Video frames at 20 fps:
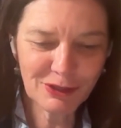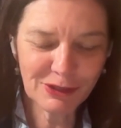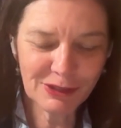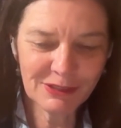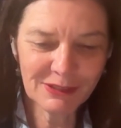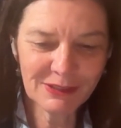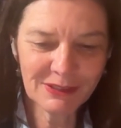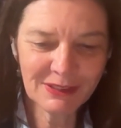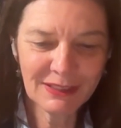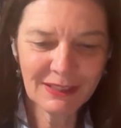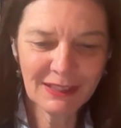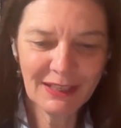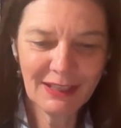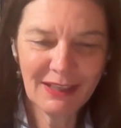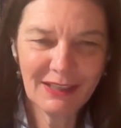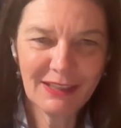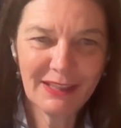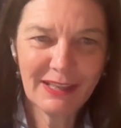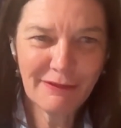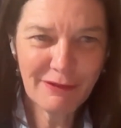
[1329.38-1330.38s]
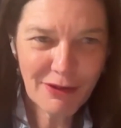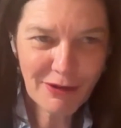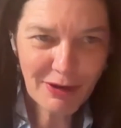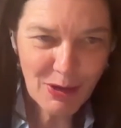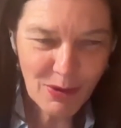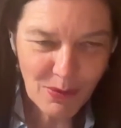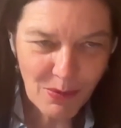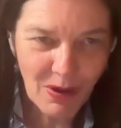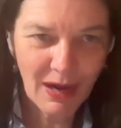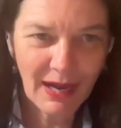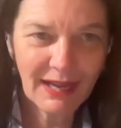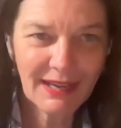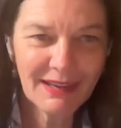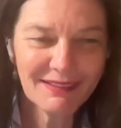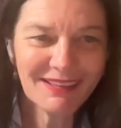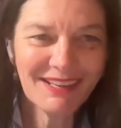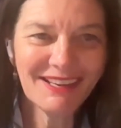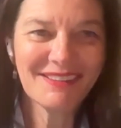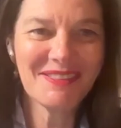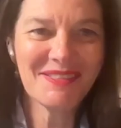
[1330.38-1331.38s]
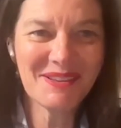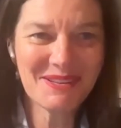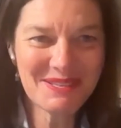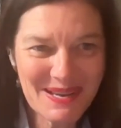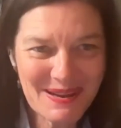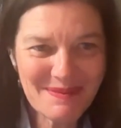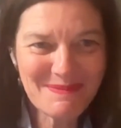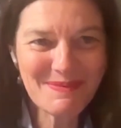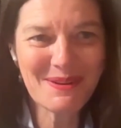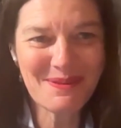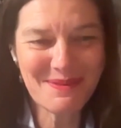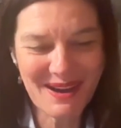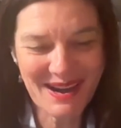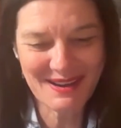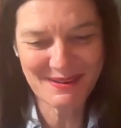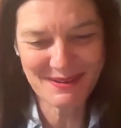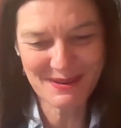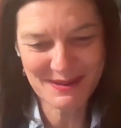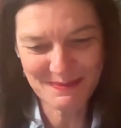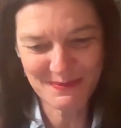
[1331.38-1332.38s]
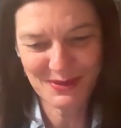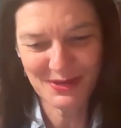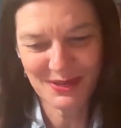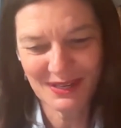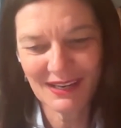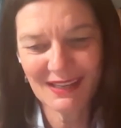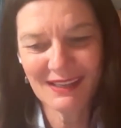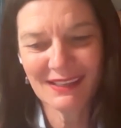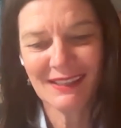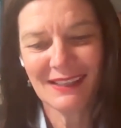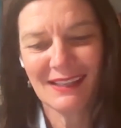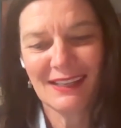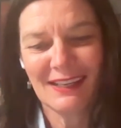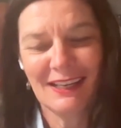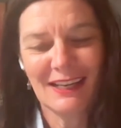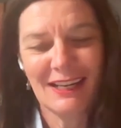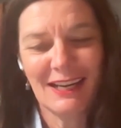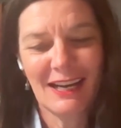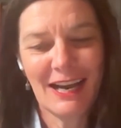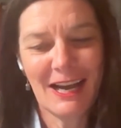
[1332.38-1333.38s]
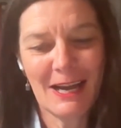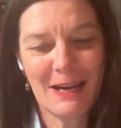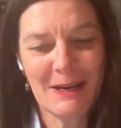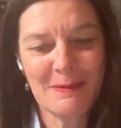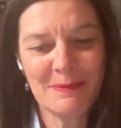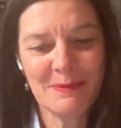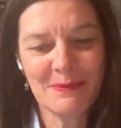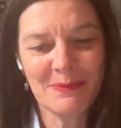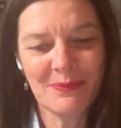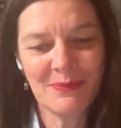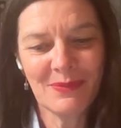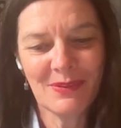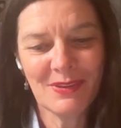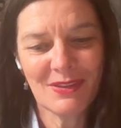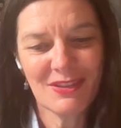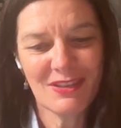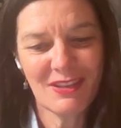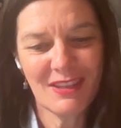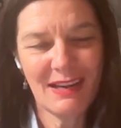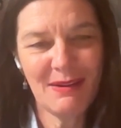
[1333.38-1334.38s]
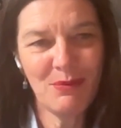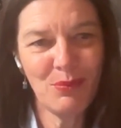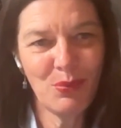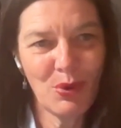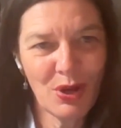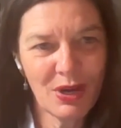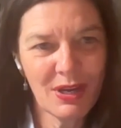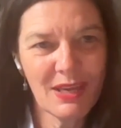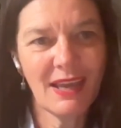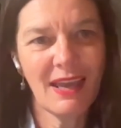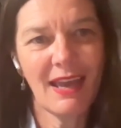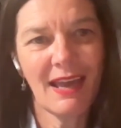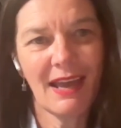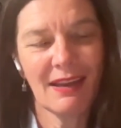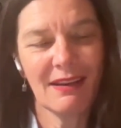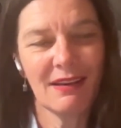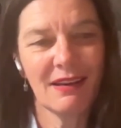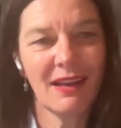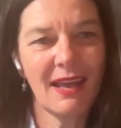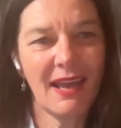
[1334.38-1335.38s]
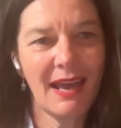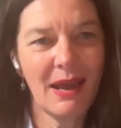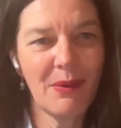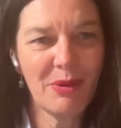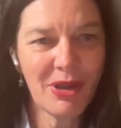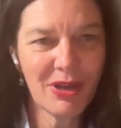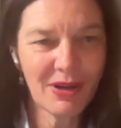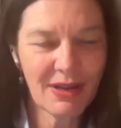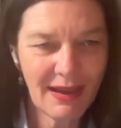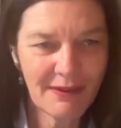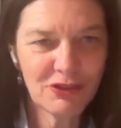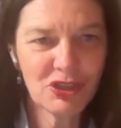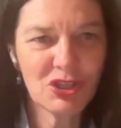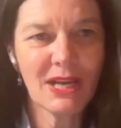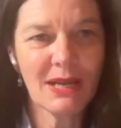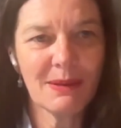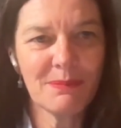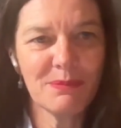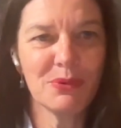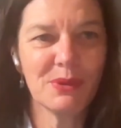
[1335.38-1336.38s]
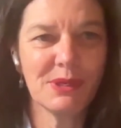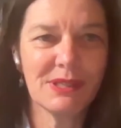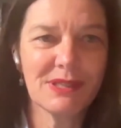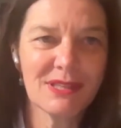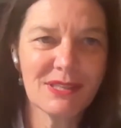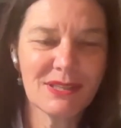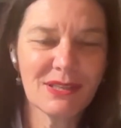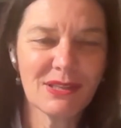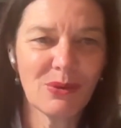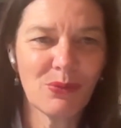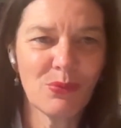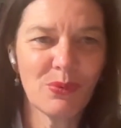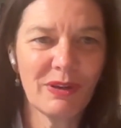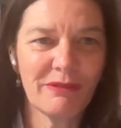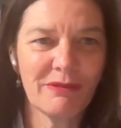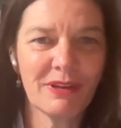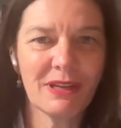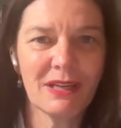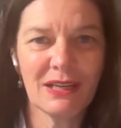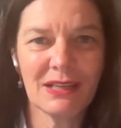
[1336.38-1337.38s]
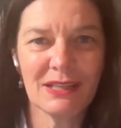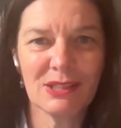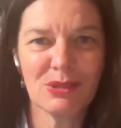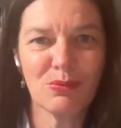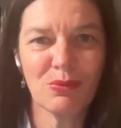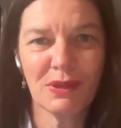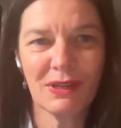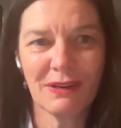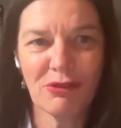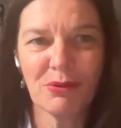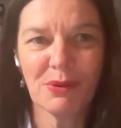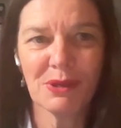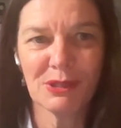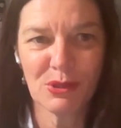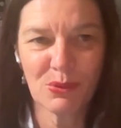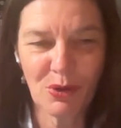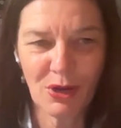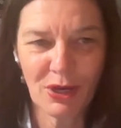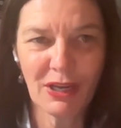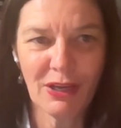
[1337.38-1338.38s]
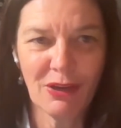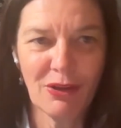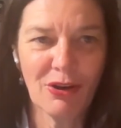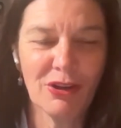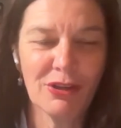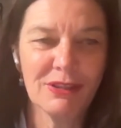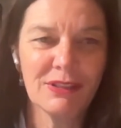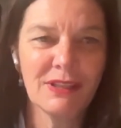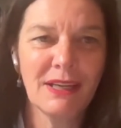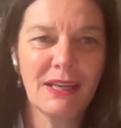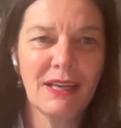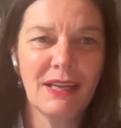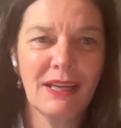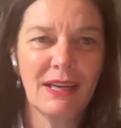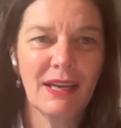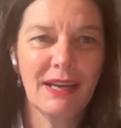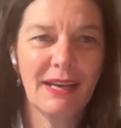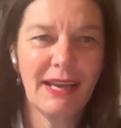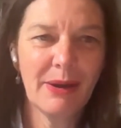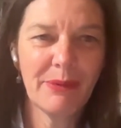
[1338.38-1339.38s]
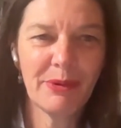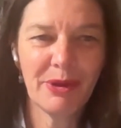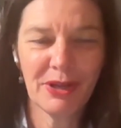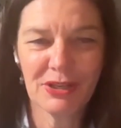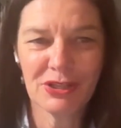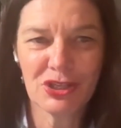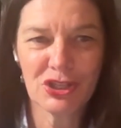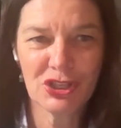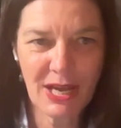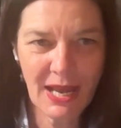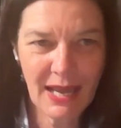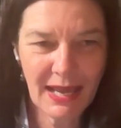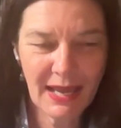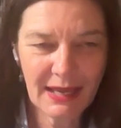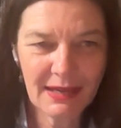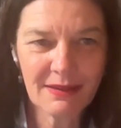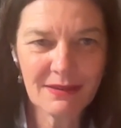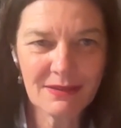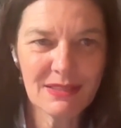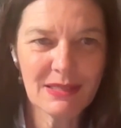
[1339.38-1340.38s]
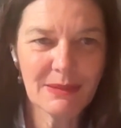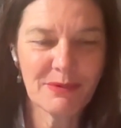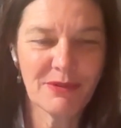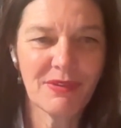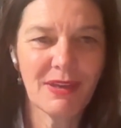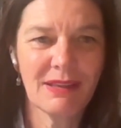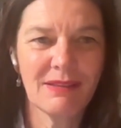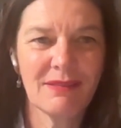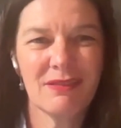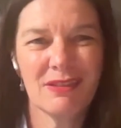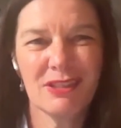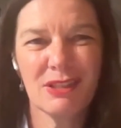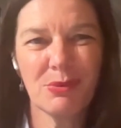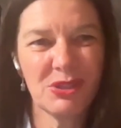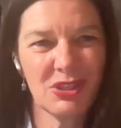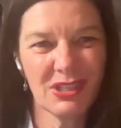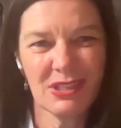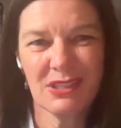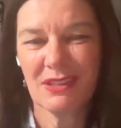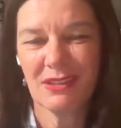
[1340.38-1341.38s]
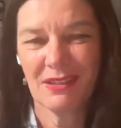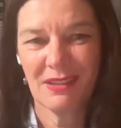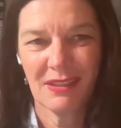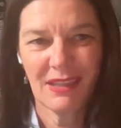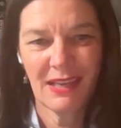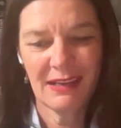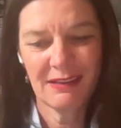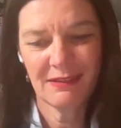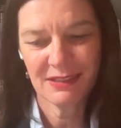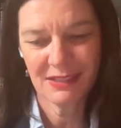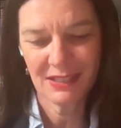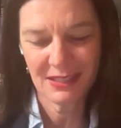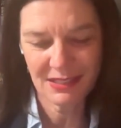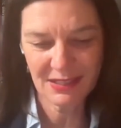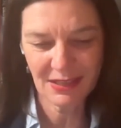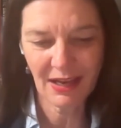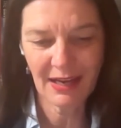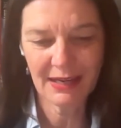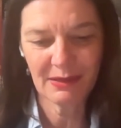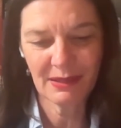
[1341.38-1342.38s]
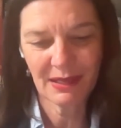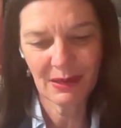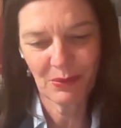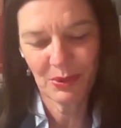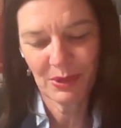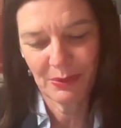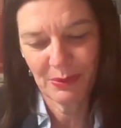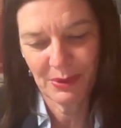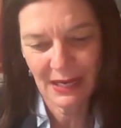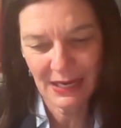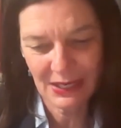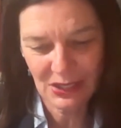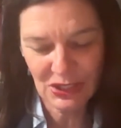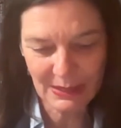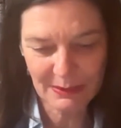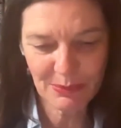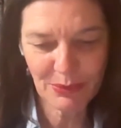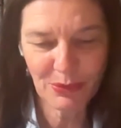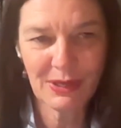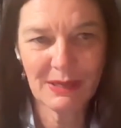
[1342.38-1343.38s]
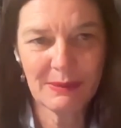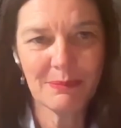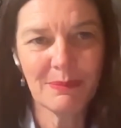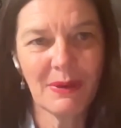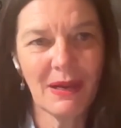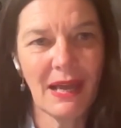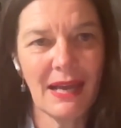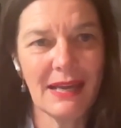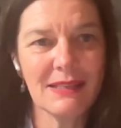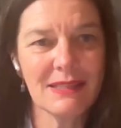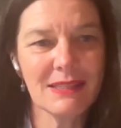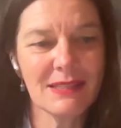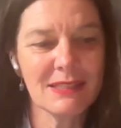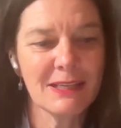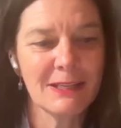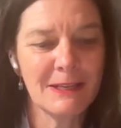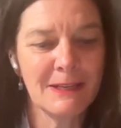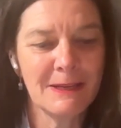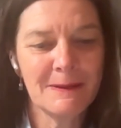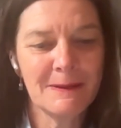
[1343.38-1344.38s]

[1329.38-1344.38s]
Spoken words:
on. They're very quiet. They're tapping away at a computer. So then working out how we're going to have checkpoints so that we realise what everyone's working on and how we're going to share some of that. So we just then decided that we would actually put in place